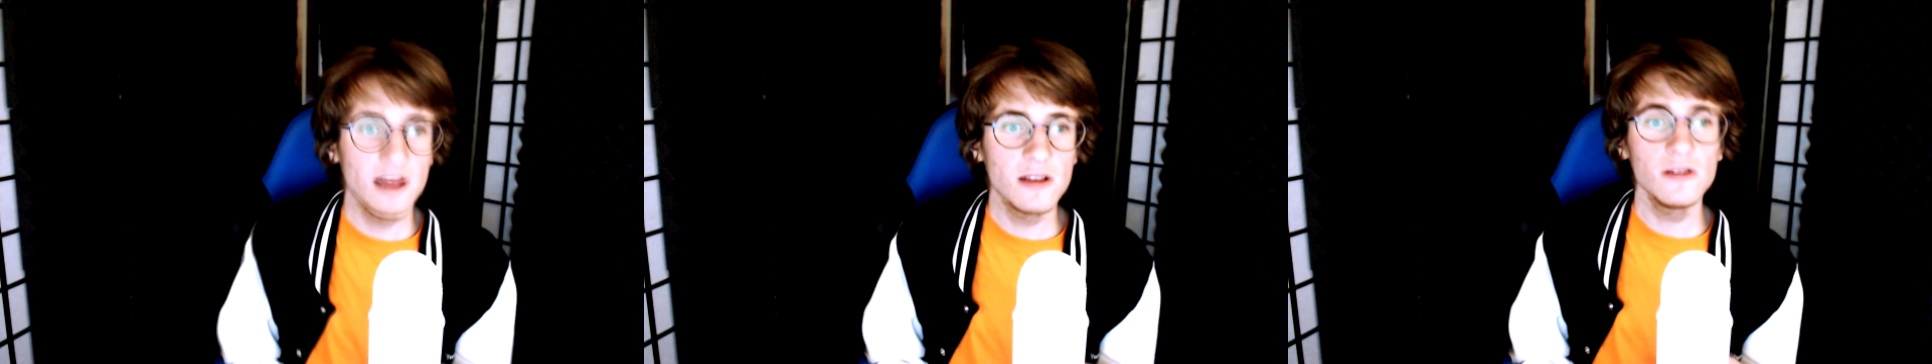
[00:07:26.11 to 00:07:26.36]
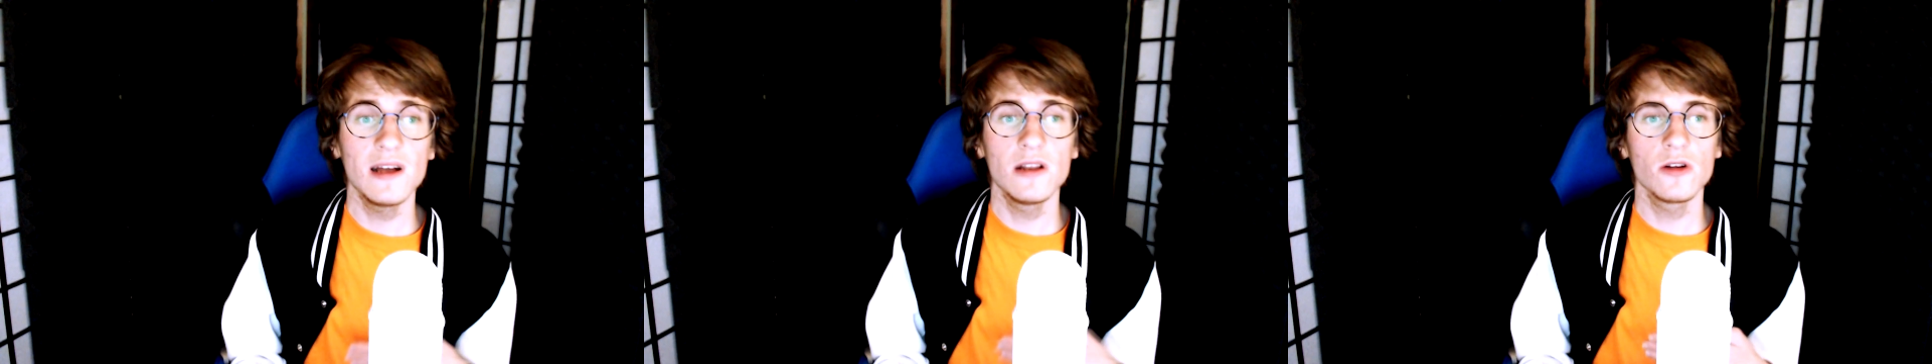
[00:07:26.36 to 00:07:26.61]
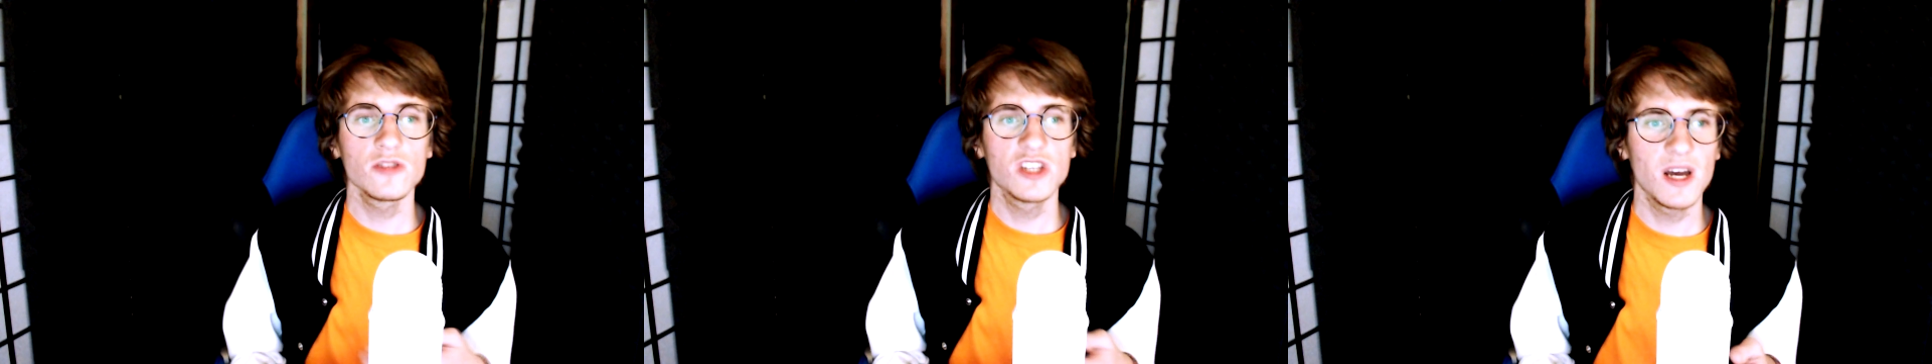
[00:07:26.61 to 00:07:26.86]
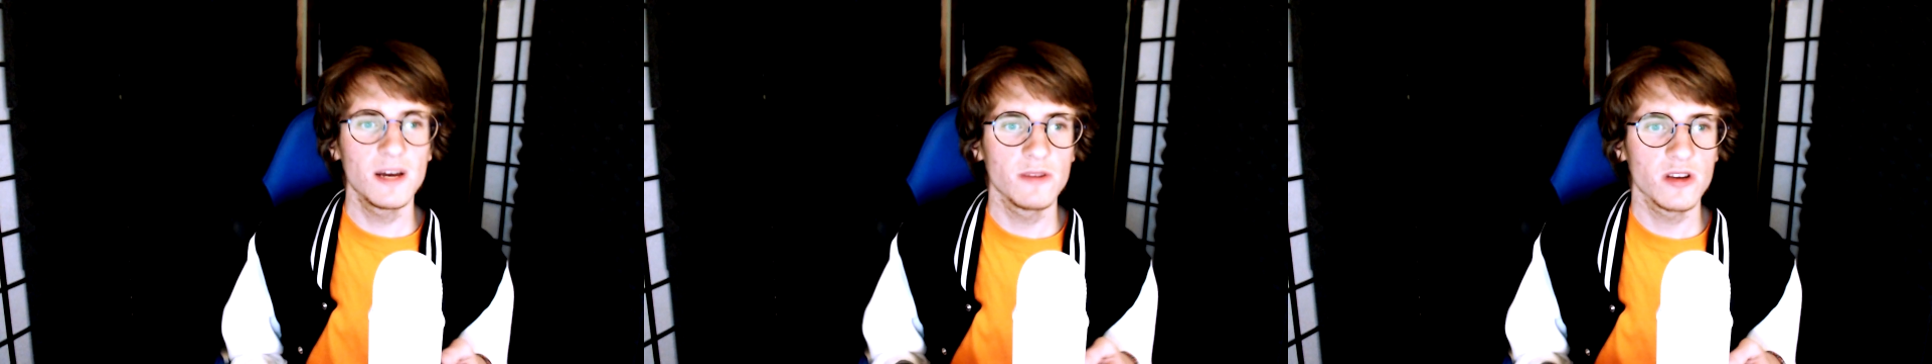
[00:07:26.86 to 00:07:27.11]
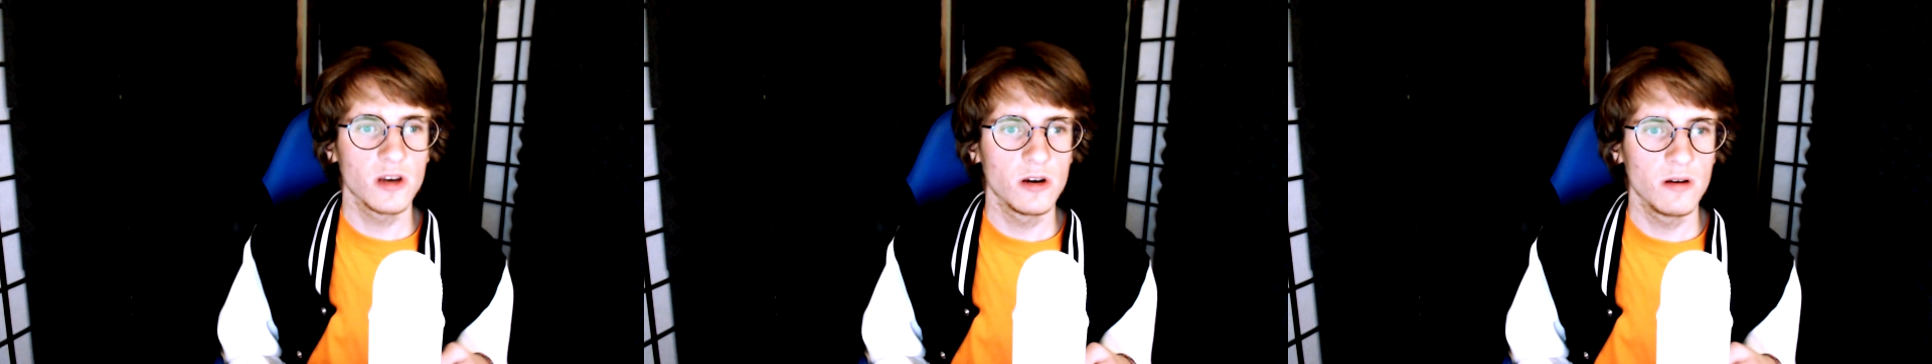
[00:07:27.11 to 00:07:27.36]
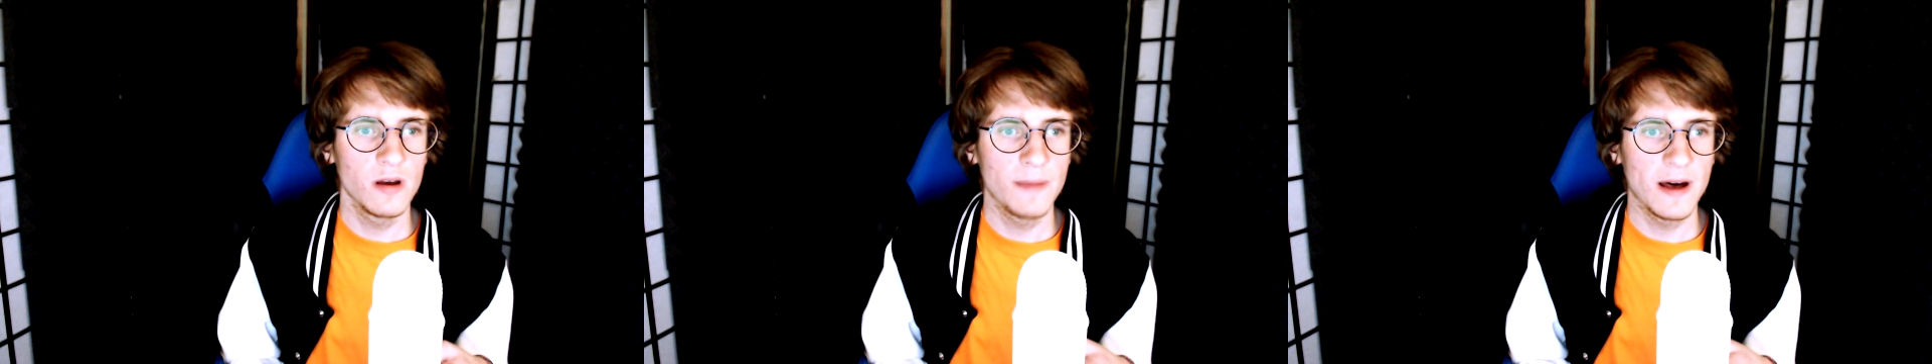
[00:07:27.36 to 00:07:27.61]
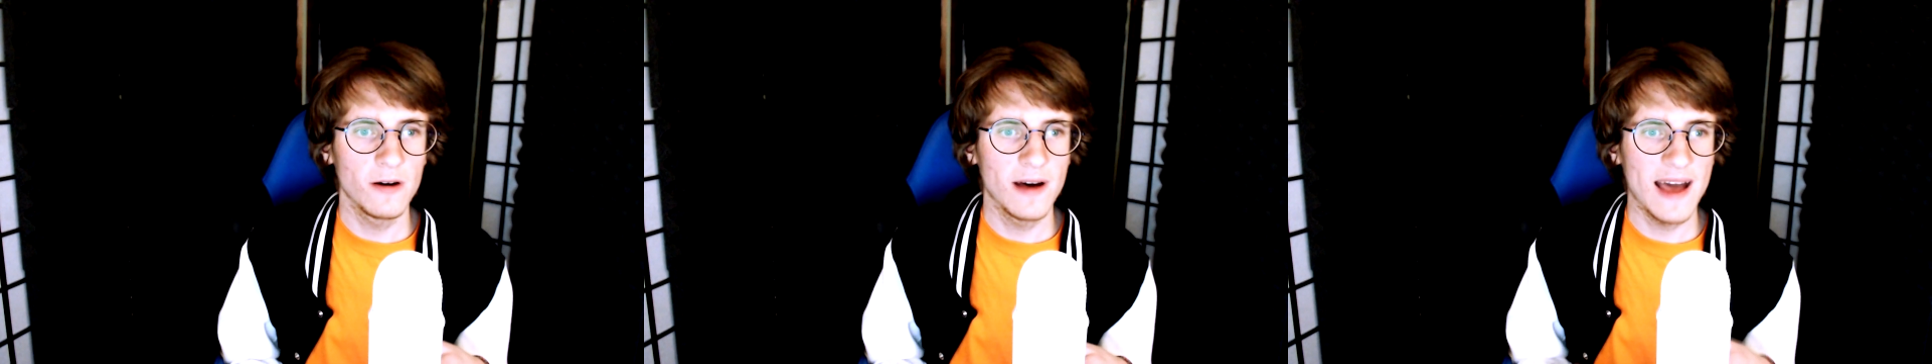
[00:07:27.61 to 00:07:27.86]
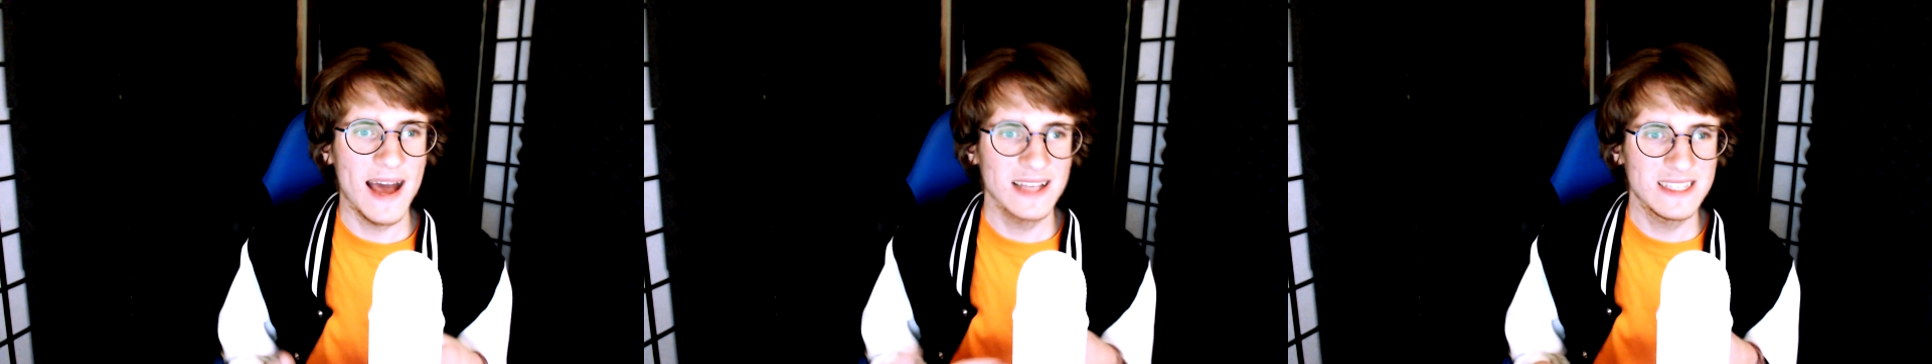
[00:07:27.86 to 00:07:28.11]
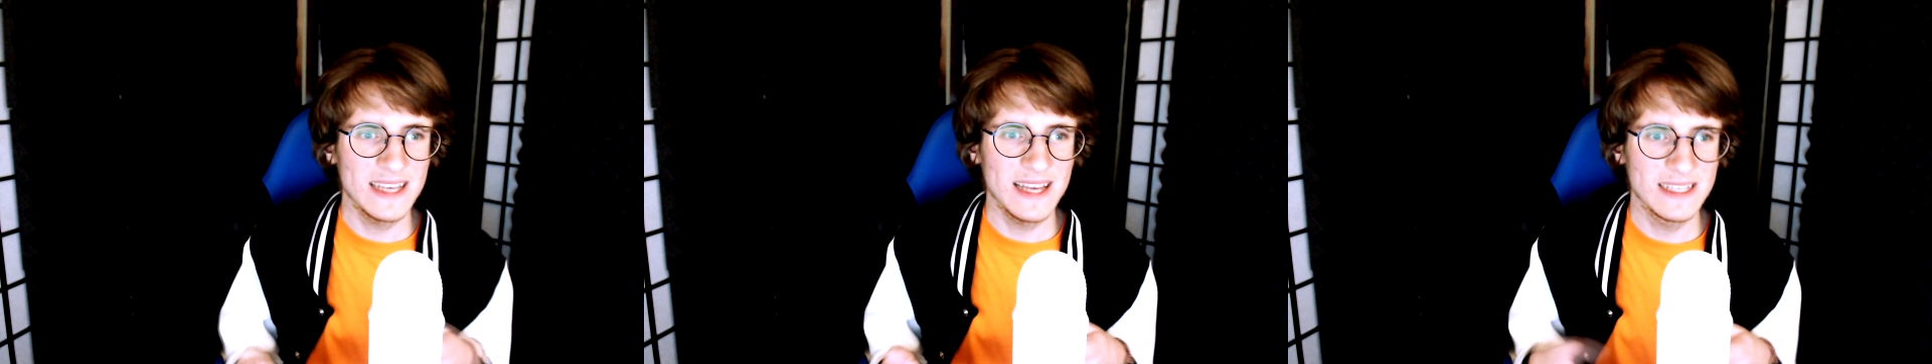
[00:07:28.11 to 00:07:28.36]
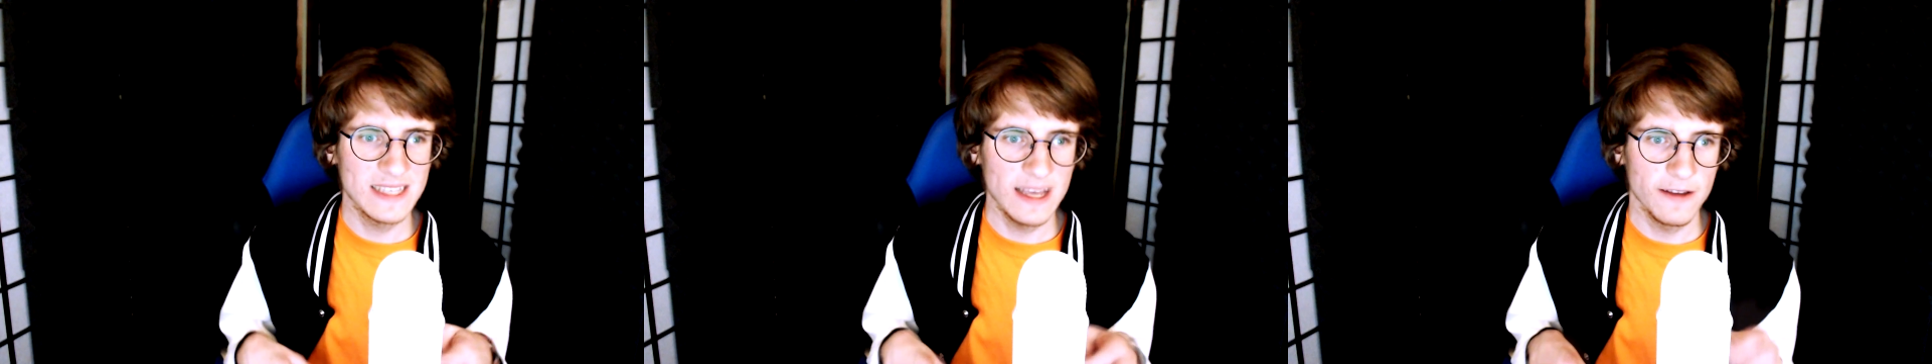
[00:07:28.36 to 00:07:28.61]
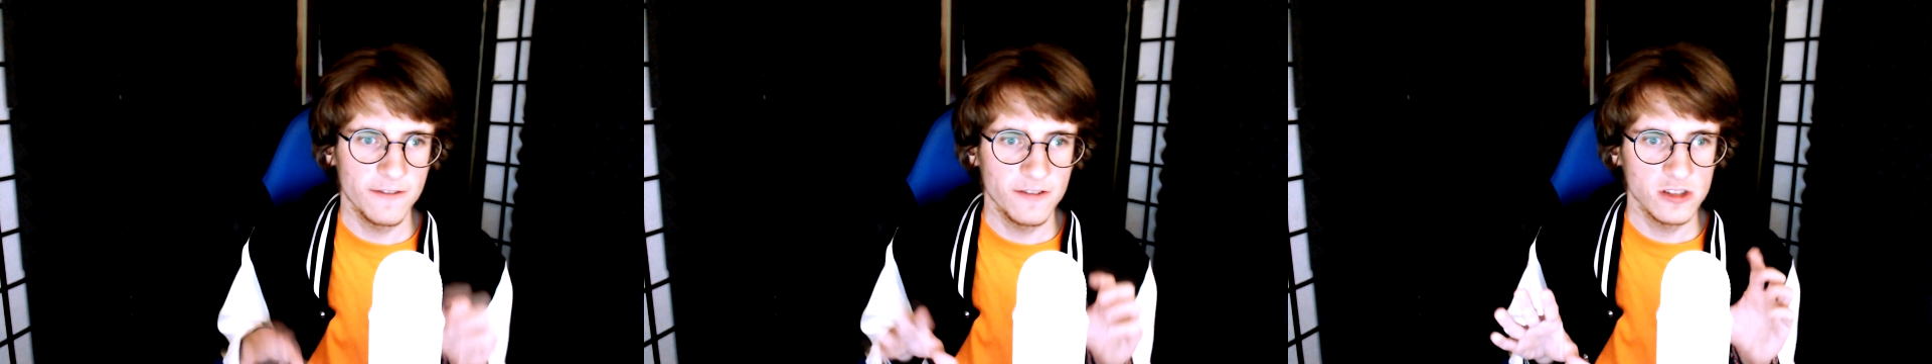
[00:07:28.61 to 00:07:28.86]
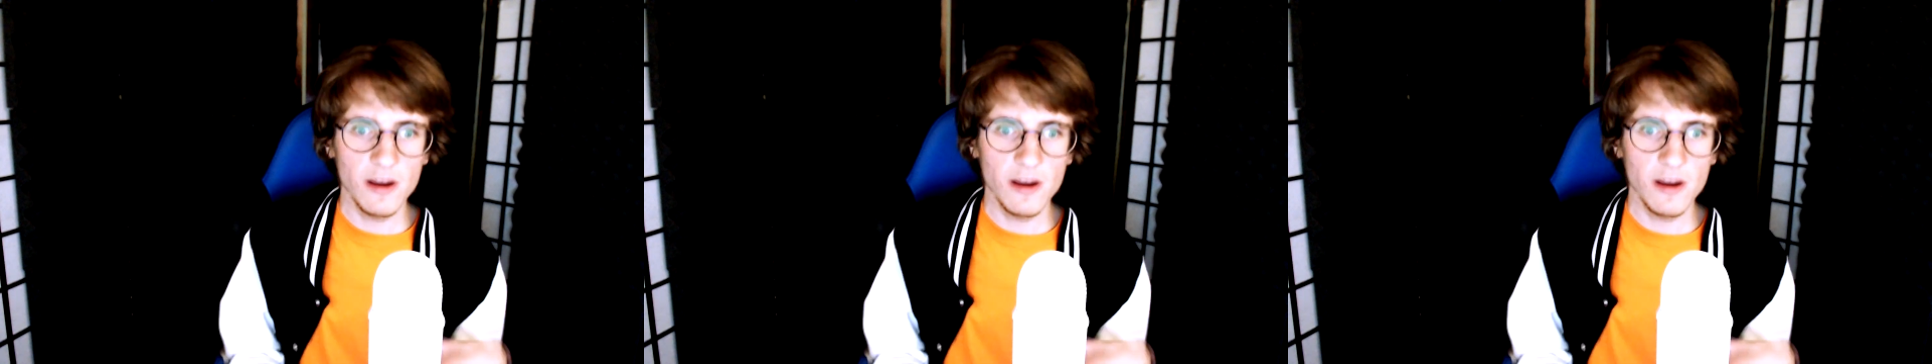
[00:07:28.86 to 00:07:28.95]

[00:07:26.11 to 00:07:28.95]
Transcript: I learned a long time ago about acting as if.